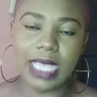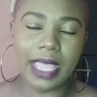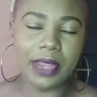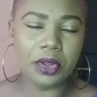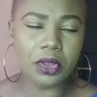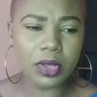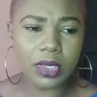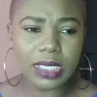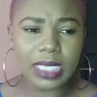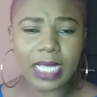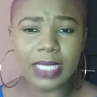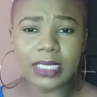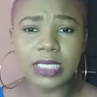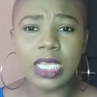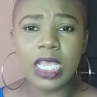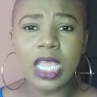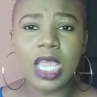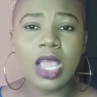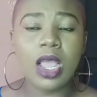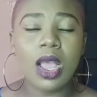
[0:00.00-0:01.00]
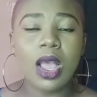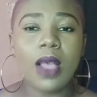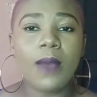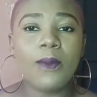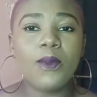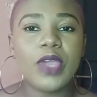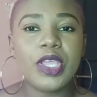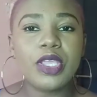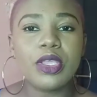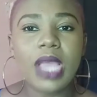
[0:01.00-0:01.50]
I know that
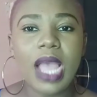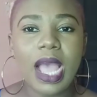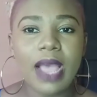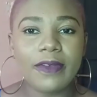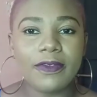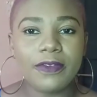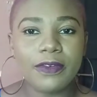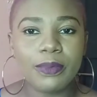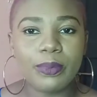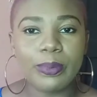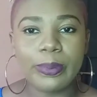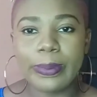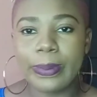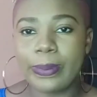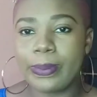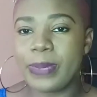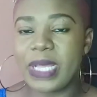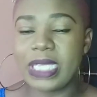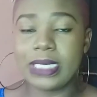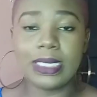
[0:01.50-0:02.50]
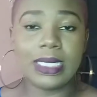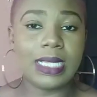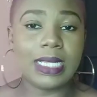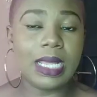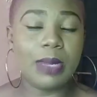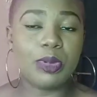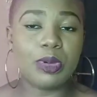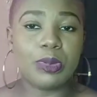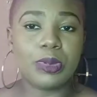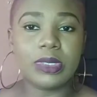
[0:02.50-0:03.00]
when you have
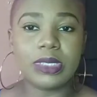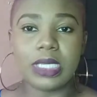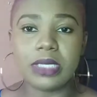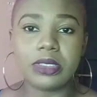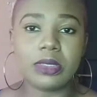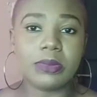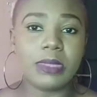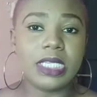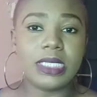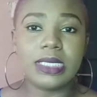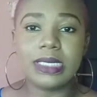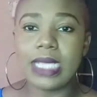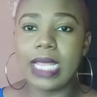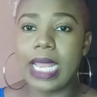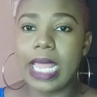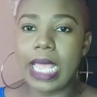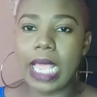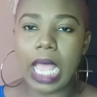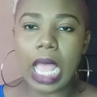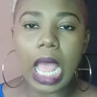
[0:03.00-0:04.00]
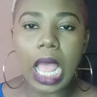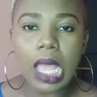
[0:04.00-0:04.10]
particular proposals, some ladies are like,